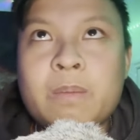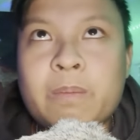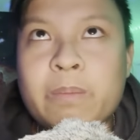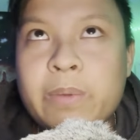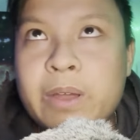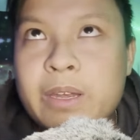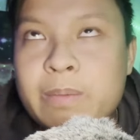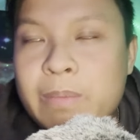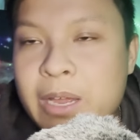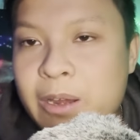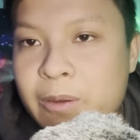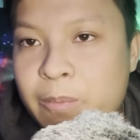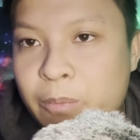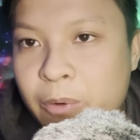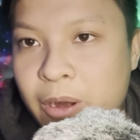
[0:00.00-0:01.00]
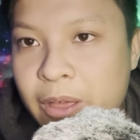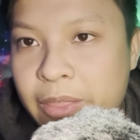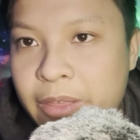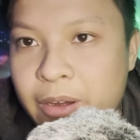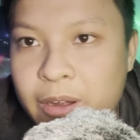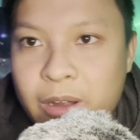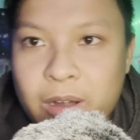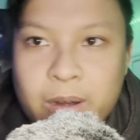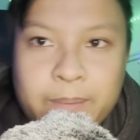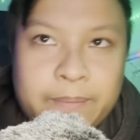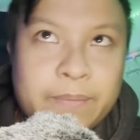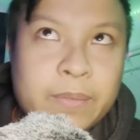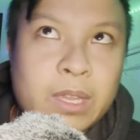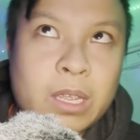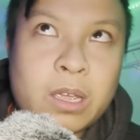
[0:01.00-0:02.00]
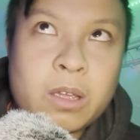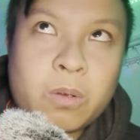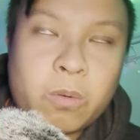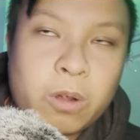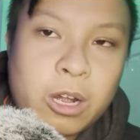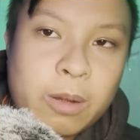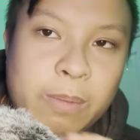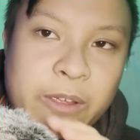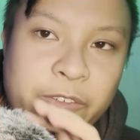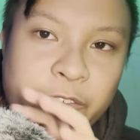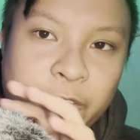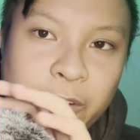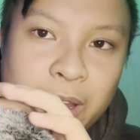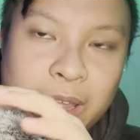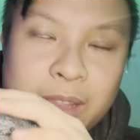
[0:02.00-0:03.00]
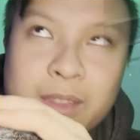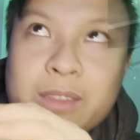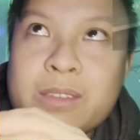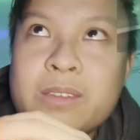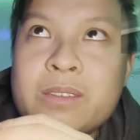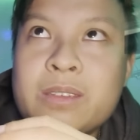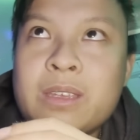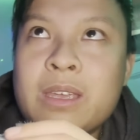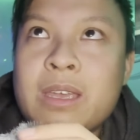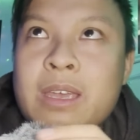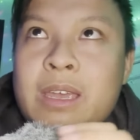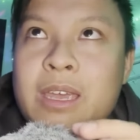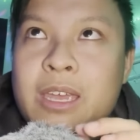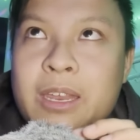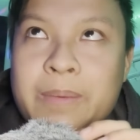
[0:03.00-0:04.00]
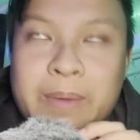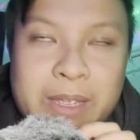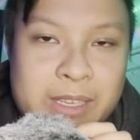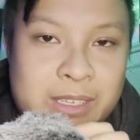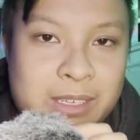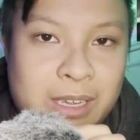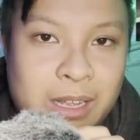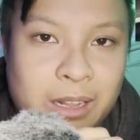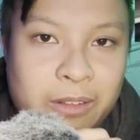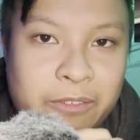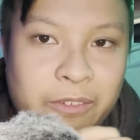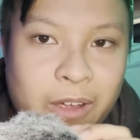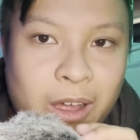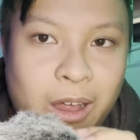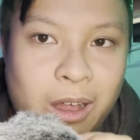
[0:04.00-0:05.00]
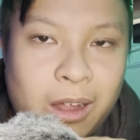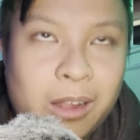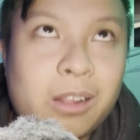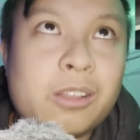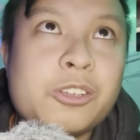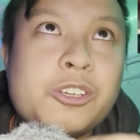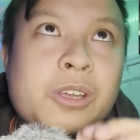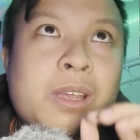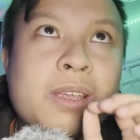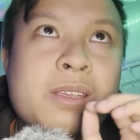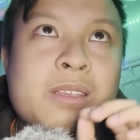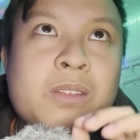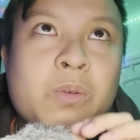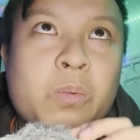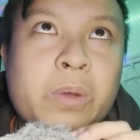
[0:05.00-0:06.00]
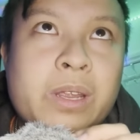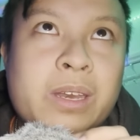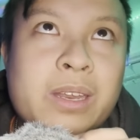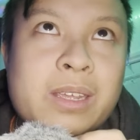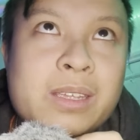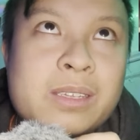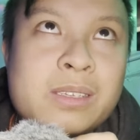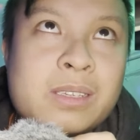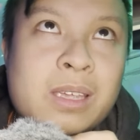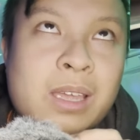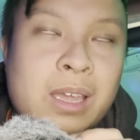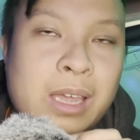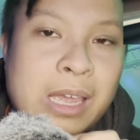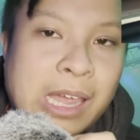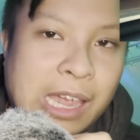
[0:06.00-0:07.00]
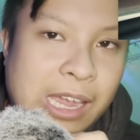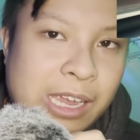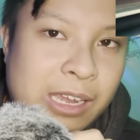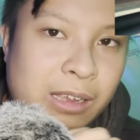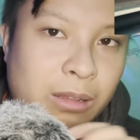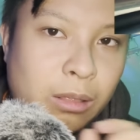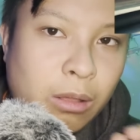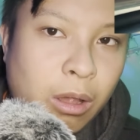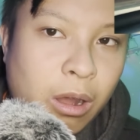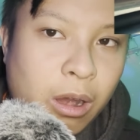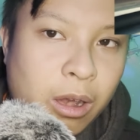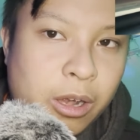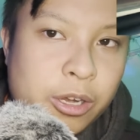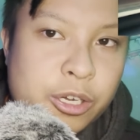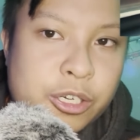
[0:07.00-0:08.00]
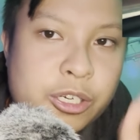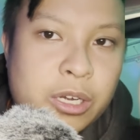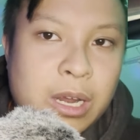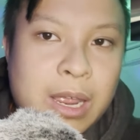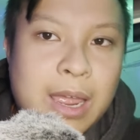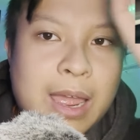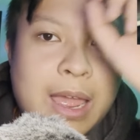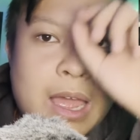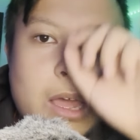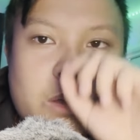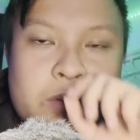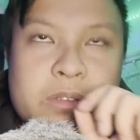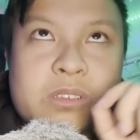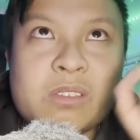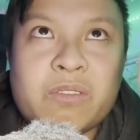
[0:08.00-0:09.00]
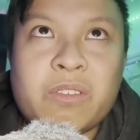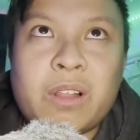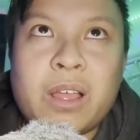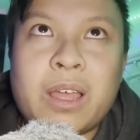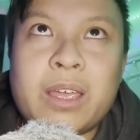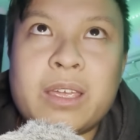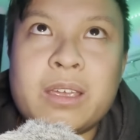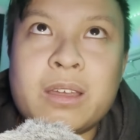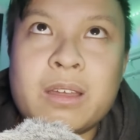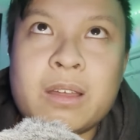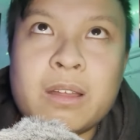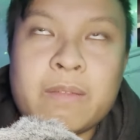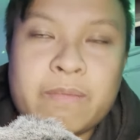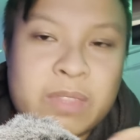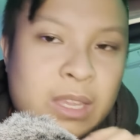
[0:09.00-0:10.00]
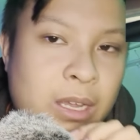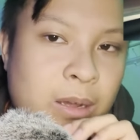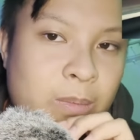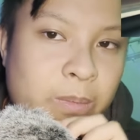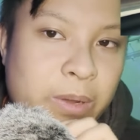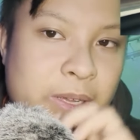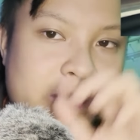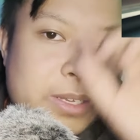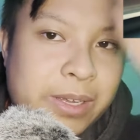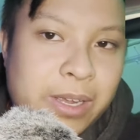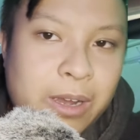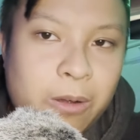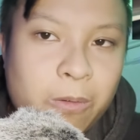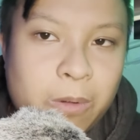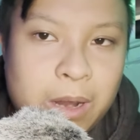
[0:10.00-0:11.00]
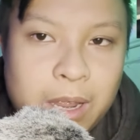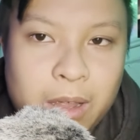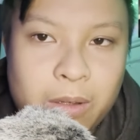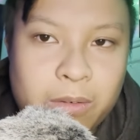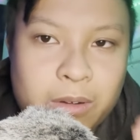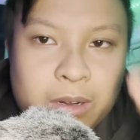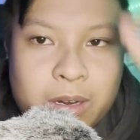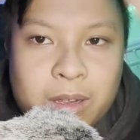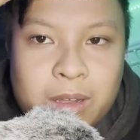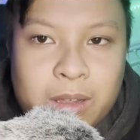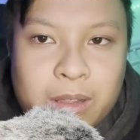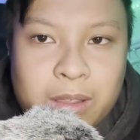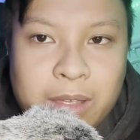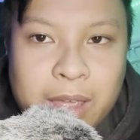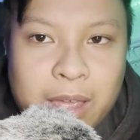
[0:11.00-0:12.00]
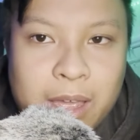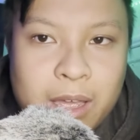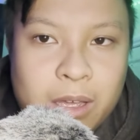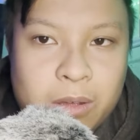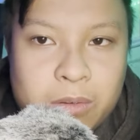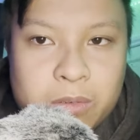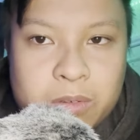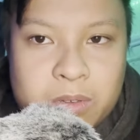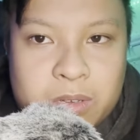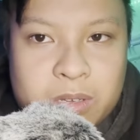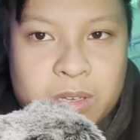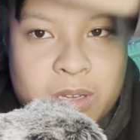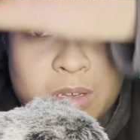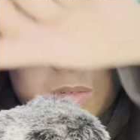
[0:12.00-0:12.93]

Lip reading: but my brother, one of my friends, and myself all just witnessed a large housefly buzzing around the house,